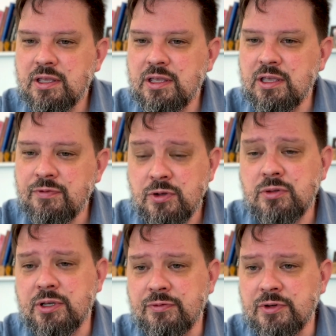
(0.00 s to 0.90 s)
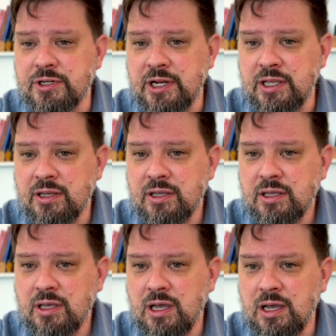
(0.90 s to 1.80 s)
if you're looking for training,
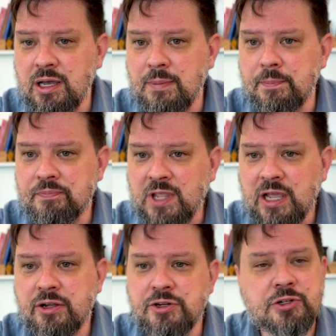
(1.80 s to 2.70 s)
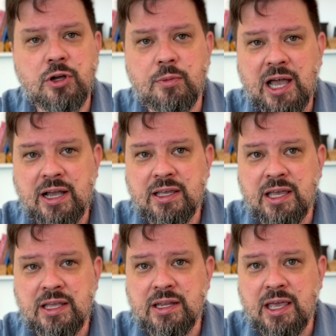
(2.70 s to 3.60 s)
I encourage you to go back
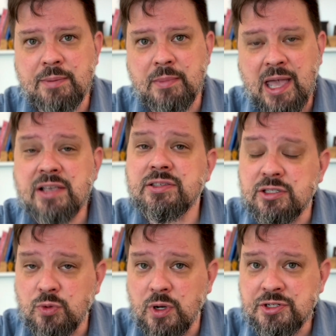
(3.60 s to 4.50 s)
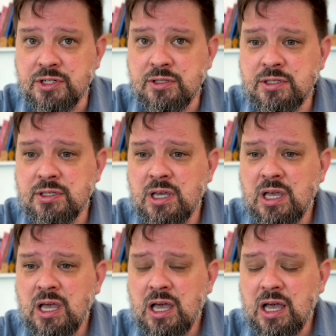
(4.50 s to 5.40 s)
and ask these questions.
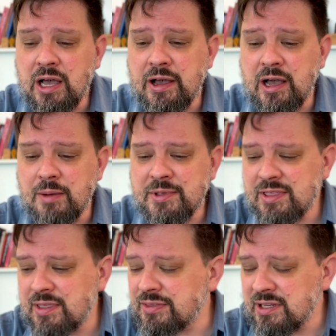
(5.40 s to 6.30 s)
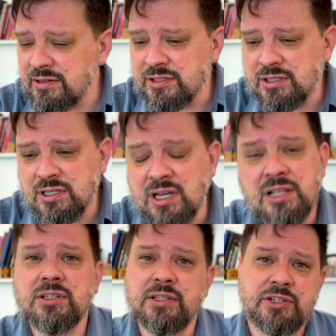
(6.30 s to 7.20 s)
Theater is
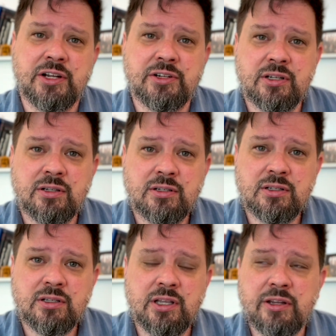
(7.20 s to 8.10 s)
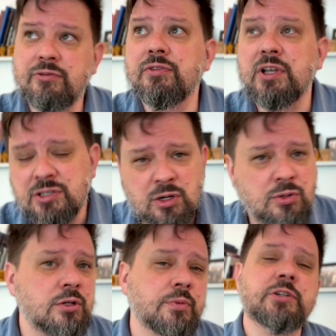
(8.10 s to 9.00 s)
constantly changing. It reflects
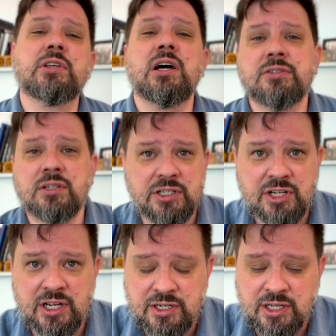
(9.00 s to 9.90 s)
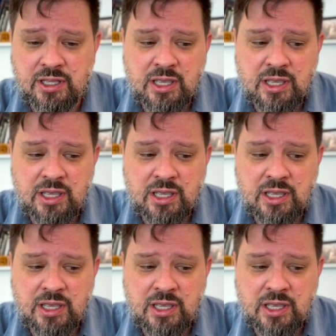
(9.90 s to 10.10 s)
culture, which is constantly changing.